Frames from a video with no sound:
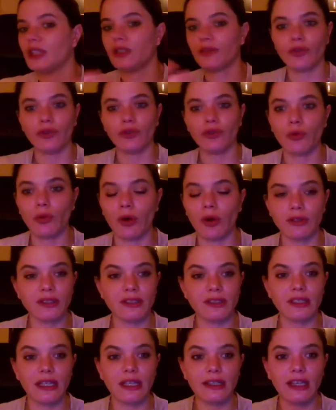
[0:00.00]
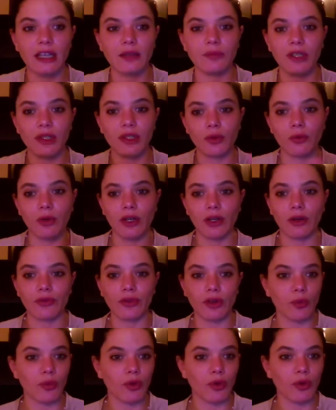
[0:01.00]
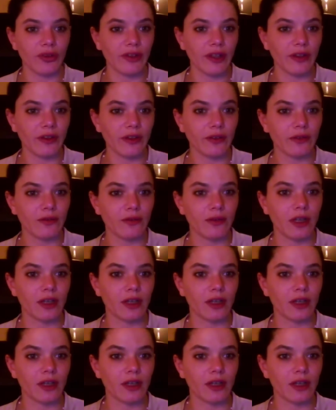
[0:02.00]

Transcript: If you want, that can be the one of your process.